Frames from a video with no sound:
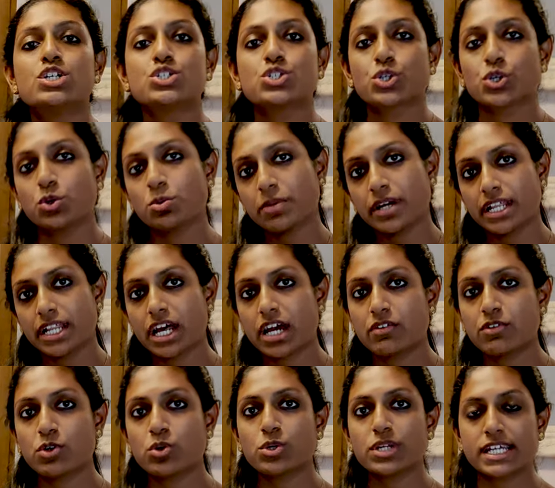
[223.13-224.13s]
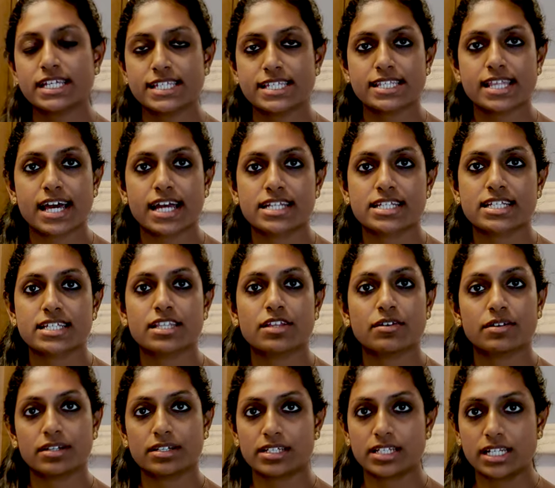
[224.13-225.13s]
so you might have noticed that
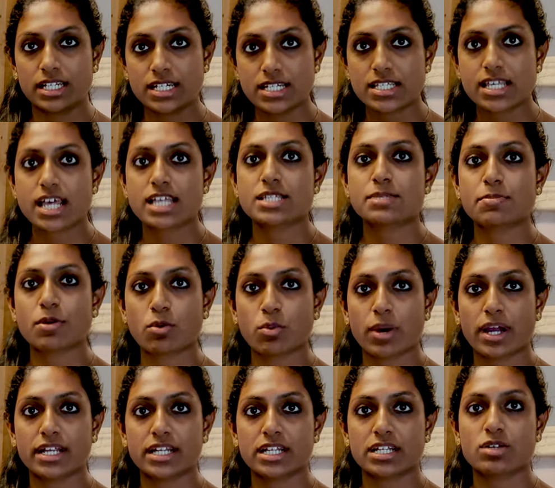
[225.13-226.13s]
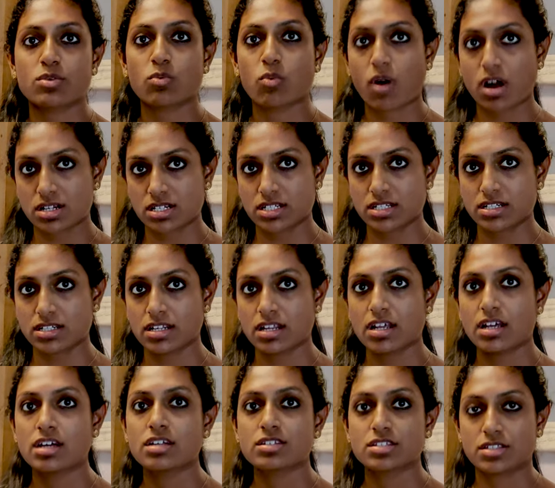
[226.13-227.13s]
the nurse has provided water
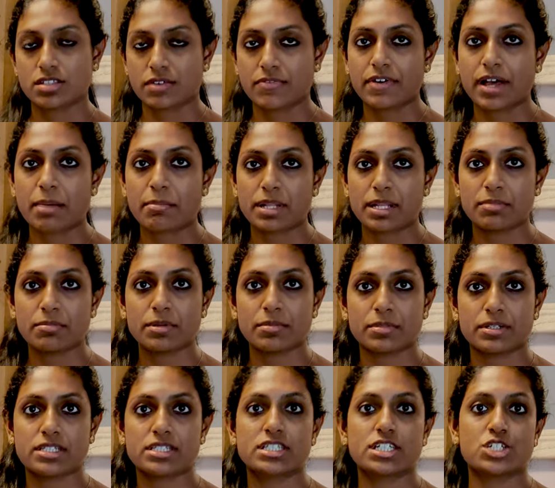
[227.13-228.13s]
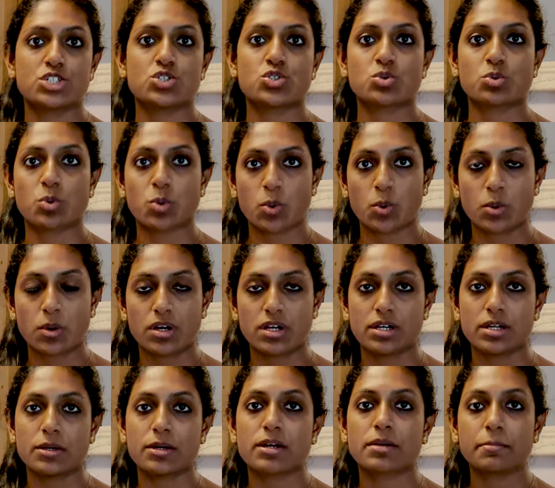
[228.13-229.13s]
to the family member just to
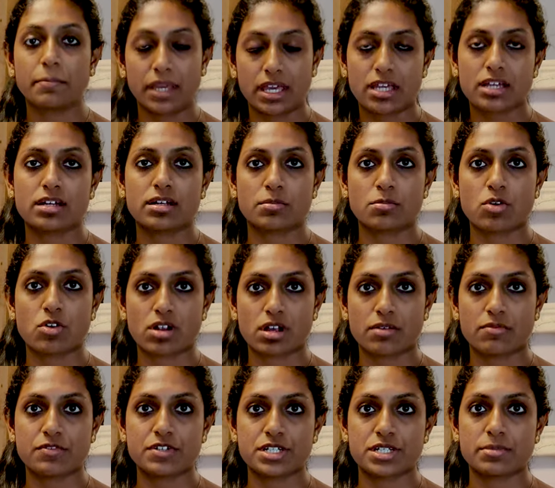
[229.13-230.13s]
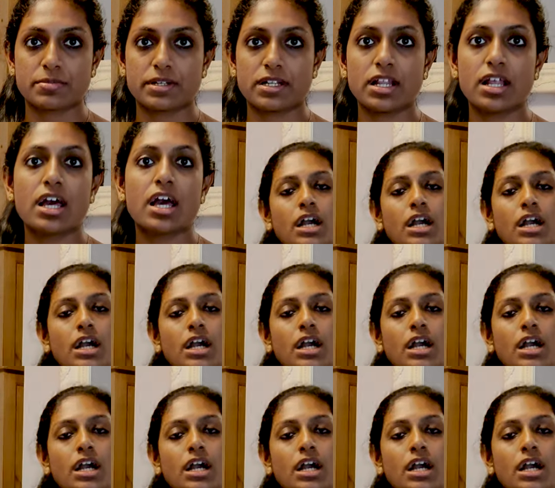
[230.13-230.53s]
uh, make her more comfortable